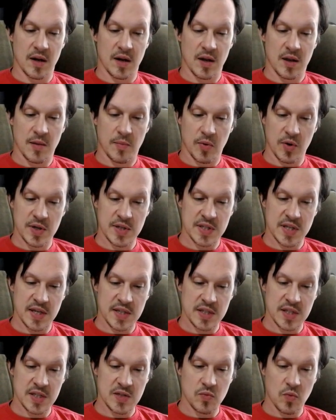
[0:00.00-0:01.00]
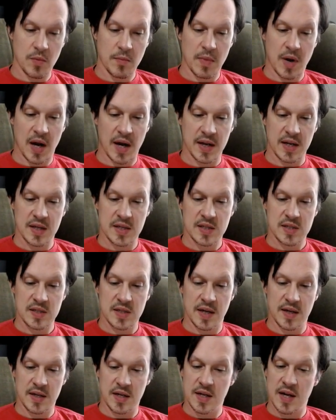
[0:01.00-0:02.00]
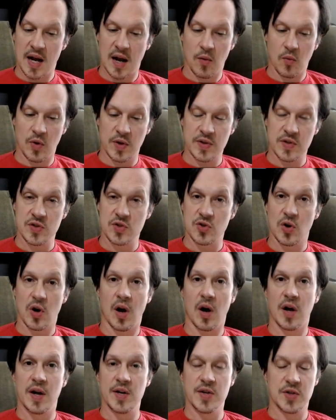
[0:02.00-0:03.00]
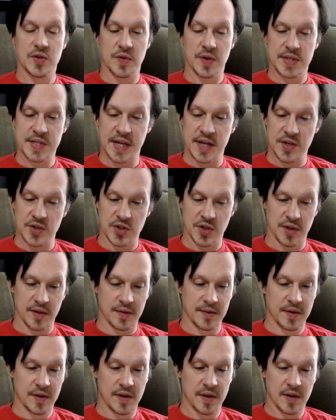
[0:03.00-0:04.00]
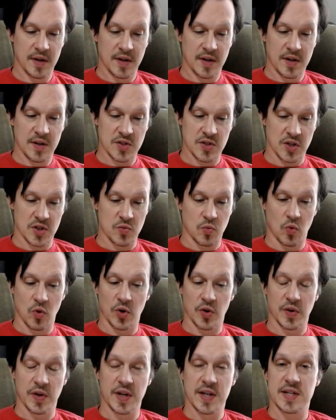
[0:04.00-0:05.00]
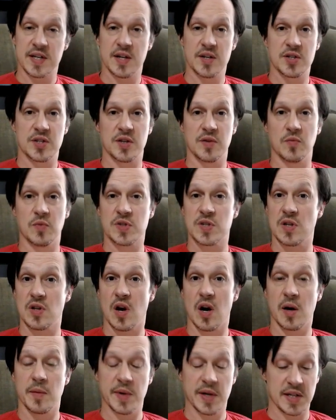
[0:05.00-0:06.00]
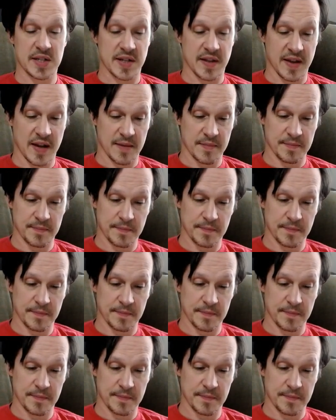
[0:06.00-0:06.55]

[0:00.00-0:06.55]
The princesses were modest and did not want to draw undue attention. Such worldly attention was alarming to them.